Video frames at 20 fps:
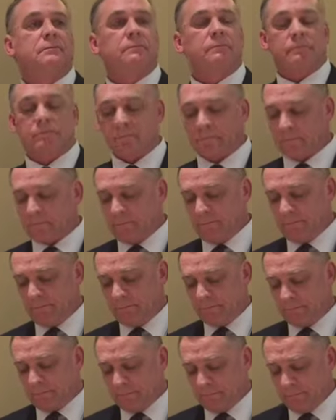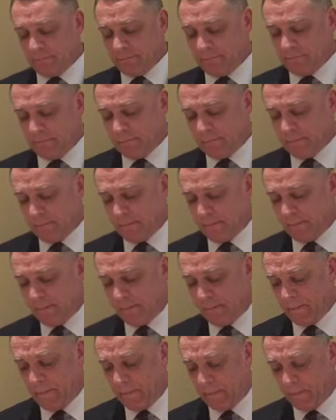
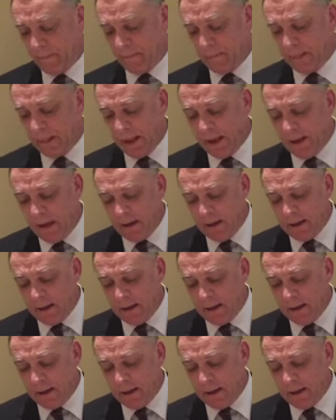Nobody speaks.